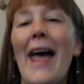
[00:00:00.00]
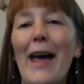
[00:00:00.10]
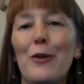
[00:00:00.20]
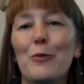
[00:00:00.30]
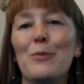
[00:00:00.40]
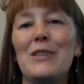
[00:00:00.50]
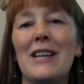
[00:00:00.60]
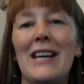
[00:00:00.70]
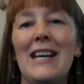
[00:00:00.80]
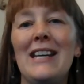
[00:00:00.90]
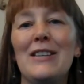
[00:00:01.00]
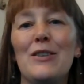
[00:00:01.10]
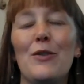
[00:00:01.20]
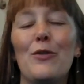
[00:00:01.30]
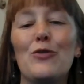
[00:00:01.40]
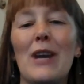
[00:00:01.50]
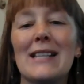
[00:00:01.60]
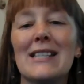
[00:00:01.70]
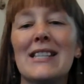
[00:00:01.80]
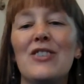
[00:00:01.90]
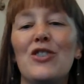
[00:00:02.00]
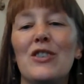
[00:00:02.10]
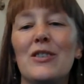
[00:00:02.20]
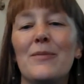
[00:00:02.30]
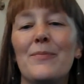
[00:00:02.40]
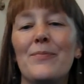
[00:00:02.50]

helped in the transition.